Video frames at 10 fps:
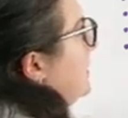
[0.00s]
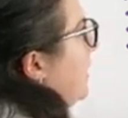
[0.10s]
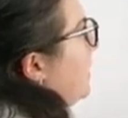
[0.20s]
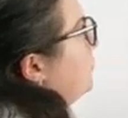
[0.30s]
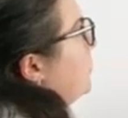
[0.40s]

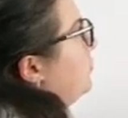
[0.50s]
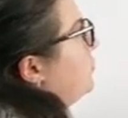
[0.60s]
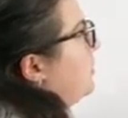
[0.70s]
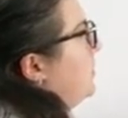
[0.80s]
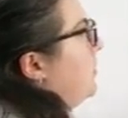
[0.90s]

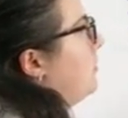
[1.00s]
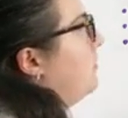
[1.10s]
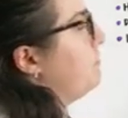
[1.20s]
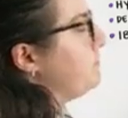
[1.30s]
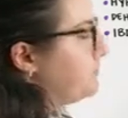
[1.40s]
dehydration in
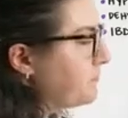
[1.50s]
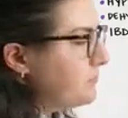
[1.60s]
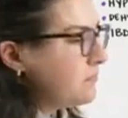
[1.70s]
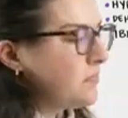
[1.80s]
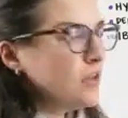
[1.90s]
here.
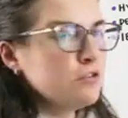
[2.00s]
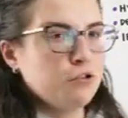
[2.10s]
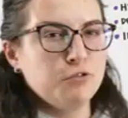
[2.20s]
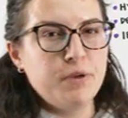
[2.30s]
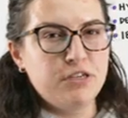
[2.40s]
So
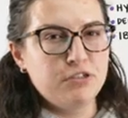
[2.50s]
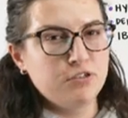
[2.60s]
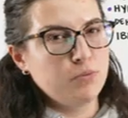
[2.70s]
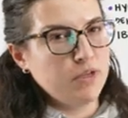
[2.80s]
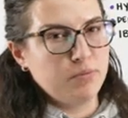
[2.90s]
those
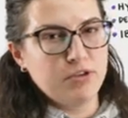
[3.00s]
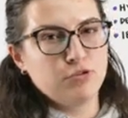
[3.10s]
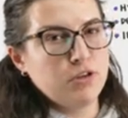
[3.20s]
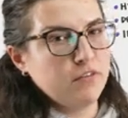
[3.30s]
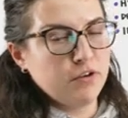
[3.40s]
patients, we could be
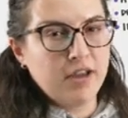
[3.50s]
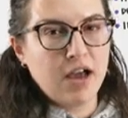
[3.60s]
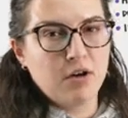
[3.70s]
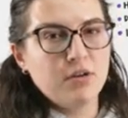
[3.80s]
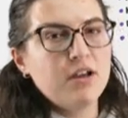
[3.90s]
treating their
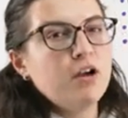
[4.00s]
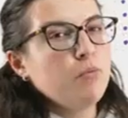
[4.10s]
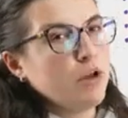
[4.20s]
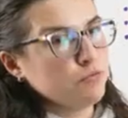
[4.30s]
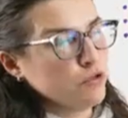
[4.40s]
gout.
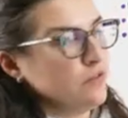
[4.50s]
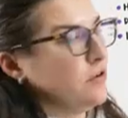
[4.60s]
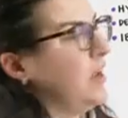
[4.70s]
We help treat their